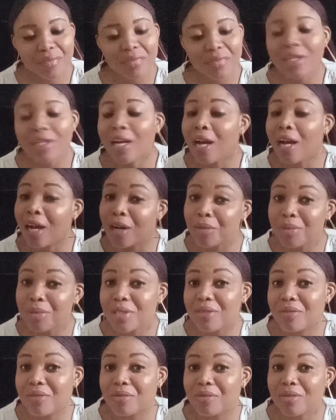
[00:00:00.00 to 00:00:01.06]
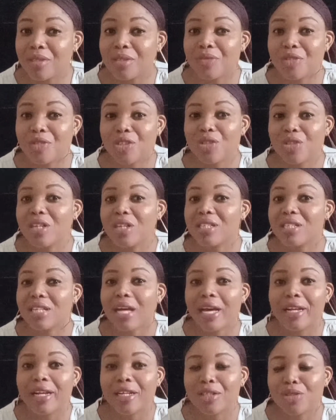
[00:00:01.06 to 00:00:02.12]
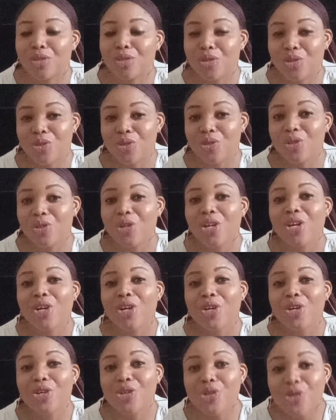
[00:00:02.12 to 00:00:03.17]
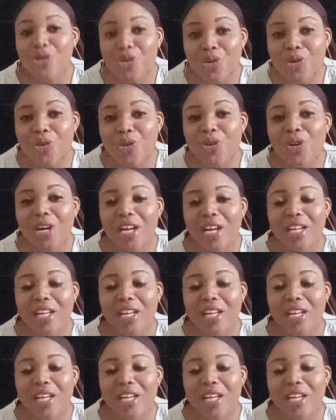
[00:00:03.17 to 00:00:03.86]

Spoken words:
I hope this video has added to you and